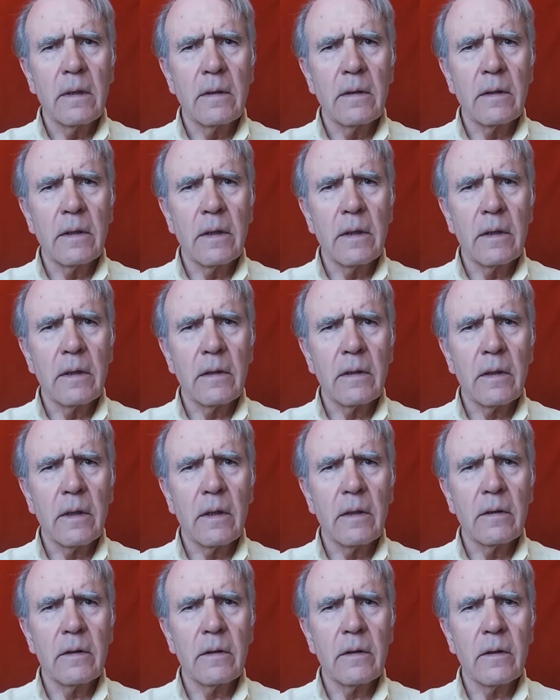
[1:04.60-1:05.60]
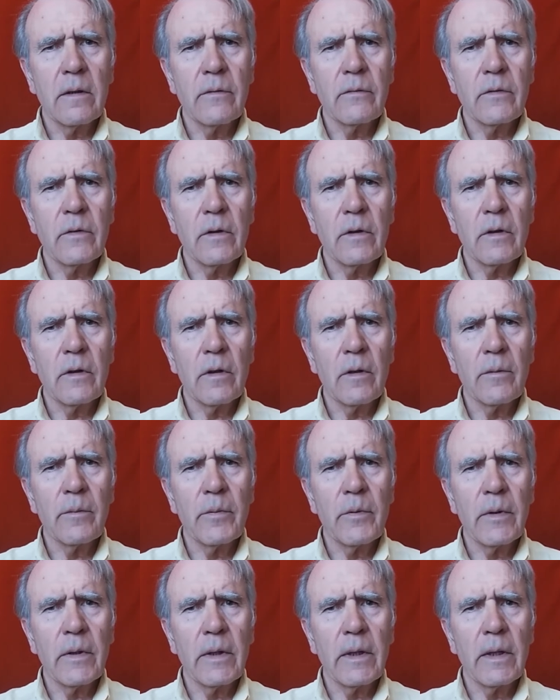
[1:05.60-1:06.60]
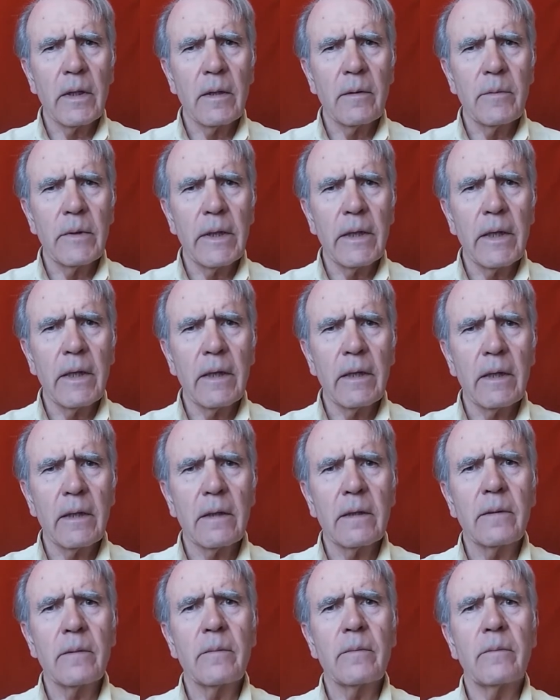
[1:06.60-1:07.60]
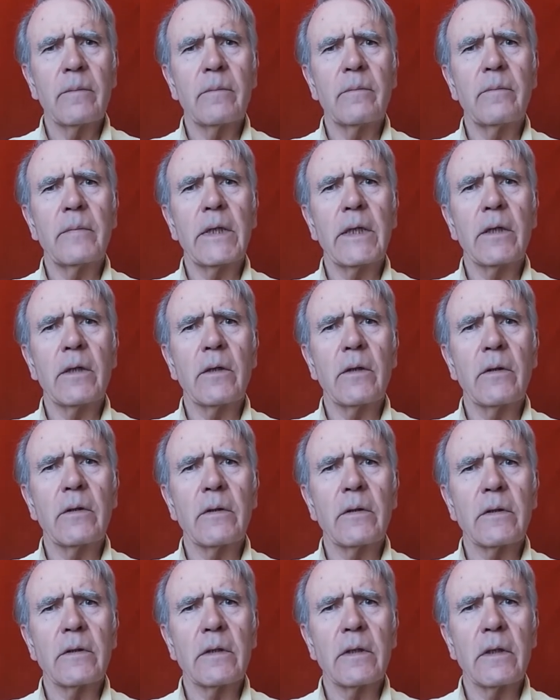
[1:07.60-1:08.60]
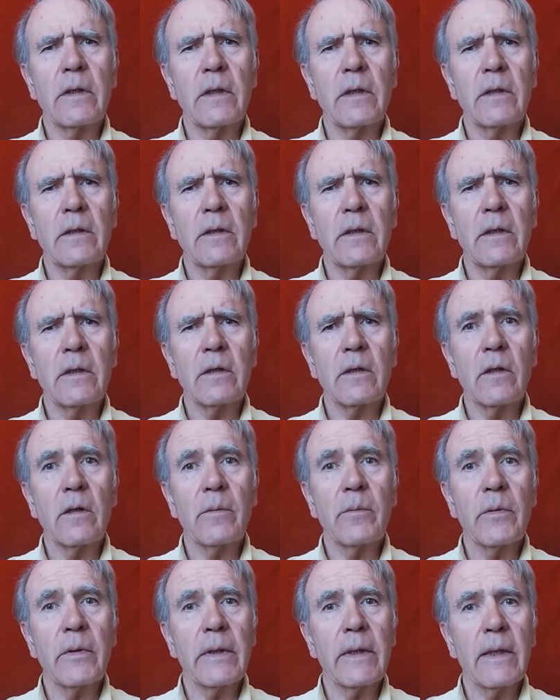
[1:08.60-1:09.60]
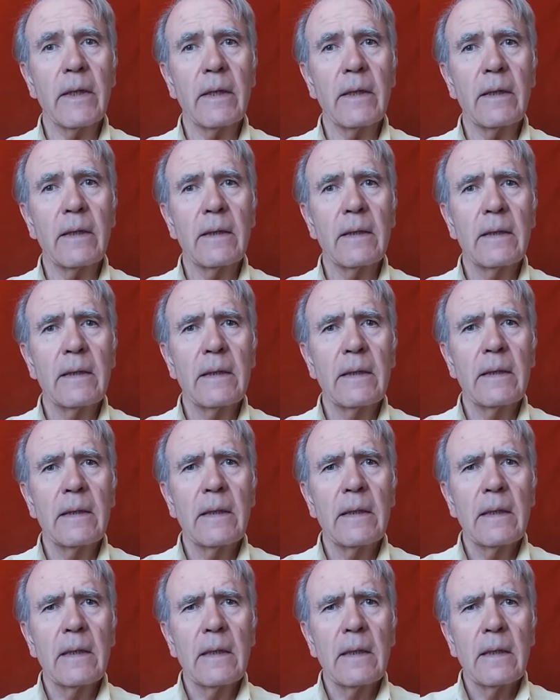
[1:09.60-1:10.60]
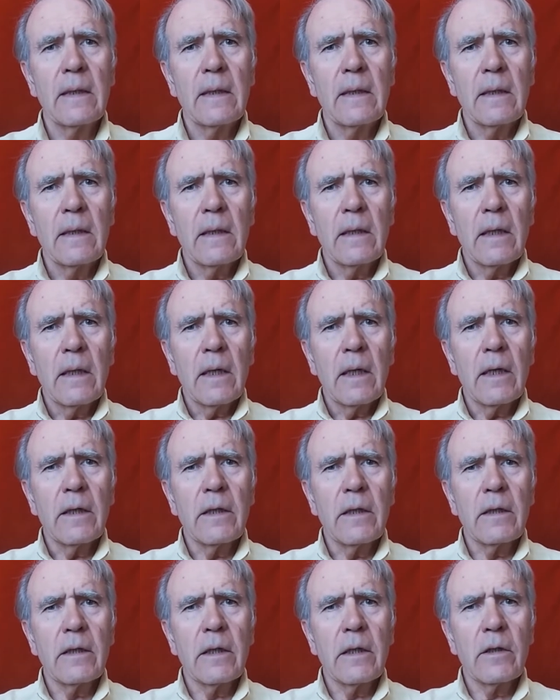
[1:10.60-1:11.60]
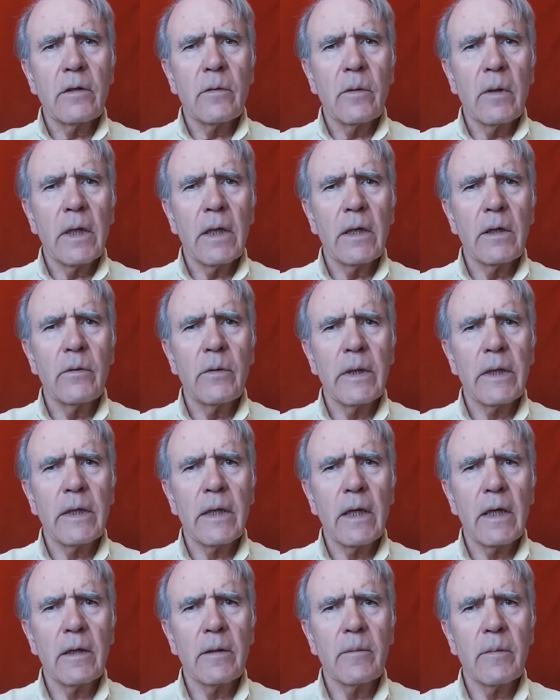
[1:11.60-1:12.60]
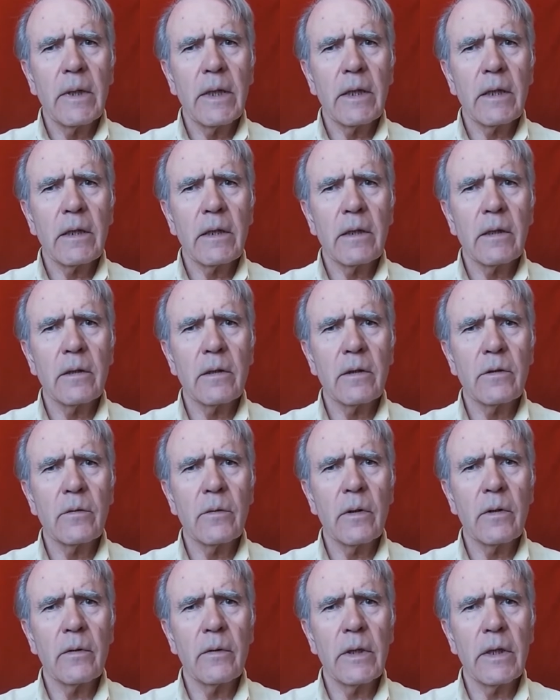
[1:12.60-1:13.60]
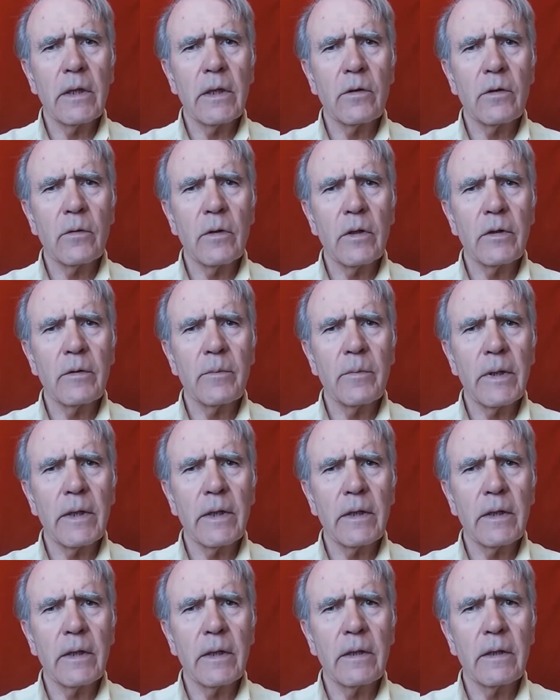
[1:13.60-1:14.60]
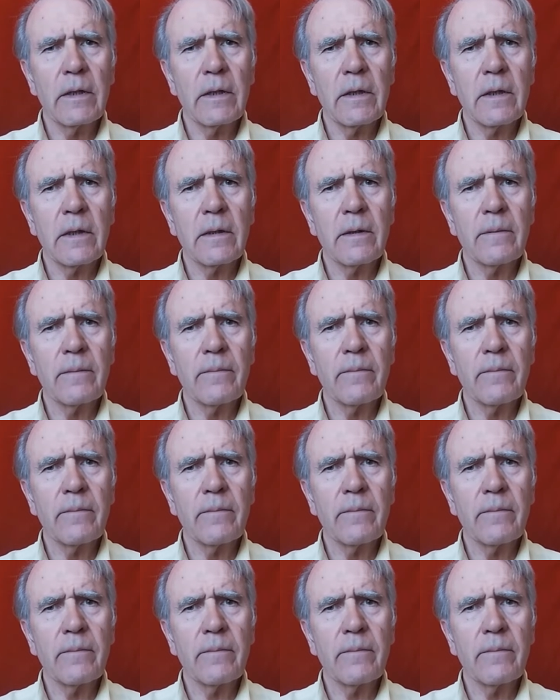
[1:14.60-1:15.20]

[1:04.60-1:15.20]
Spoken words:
in the essence of the corporeal being, because it is corporeal. And it is why we can make a drawing to explain it.